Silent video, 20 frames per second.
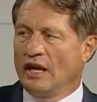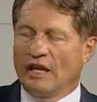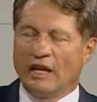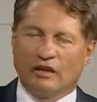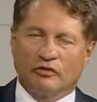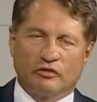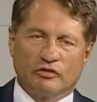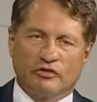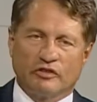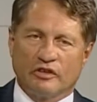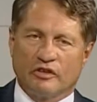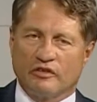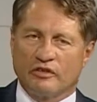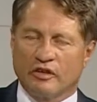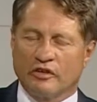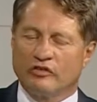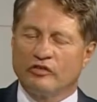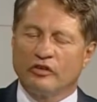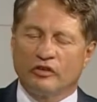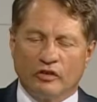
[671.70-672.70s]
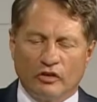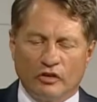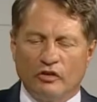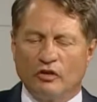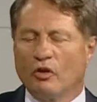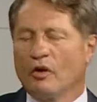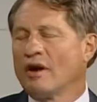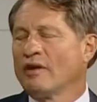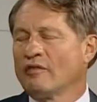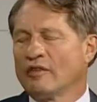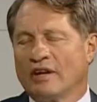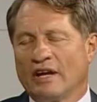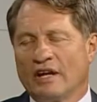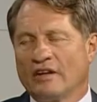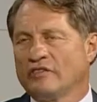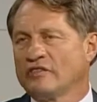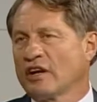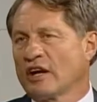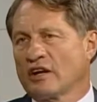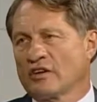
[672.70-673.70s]
And interesting things, you know, every
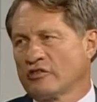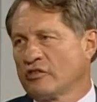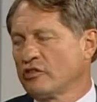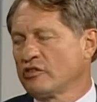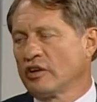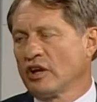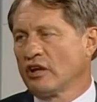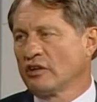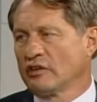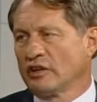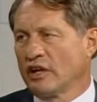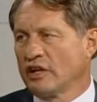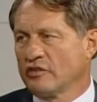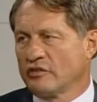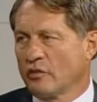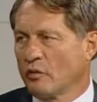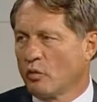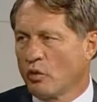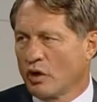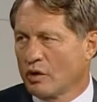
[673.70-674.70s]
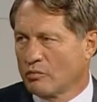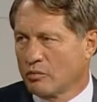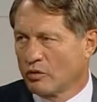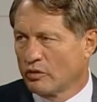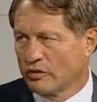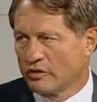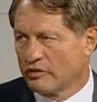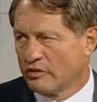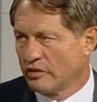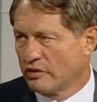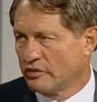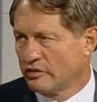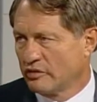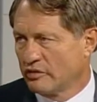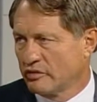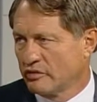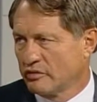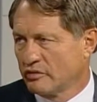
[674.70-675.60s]
8 seconds a child dies of a waterborne disease.